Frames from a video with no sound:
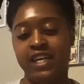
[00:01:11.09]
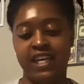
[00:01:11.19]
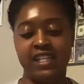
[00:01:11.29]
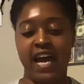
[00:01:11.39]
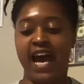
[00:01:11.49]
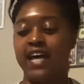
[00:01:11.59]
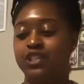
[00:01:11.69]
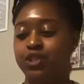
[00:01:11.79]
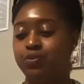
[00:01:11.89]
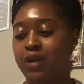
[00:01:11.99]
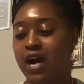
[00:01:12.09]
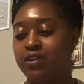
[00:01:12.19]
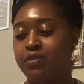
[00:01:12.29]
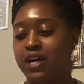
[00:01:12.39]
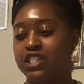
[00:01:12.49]
It had "Do Not
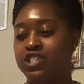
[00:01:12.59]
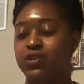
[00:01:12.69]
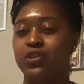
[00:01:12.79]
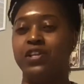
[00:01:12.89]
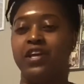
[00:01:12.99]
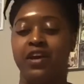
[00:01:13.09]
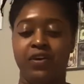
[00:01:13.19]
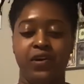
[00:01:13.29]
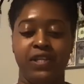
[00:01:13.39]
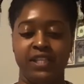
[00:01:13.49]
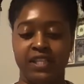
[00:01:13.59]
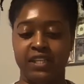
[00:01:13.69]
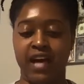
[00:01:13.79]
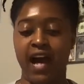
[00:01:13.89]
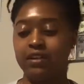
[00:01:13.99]
Crush" on there on the
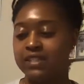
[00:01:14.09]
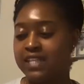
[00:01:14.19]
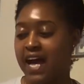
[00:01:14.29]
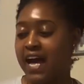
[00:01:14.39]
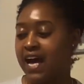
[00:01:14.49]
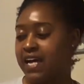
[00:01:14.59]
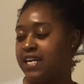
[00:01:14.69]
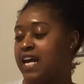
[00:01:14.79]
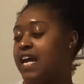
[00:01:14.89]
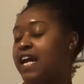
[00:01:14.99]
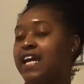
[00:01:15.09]
outside, and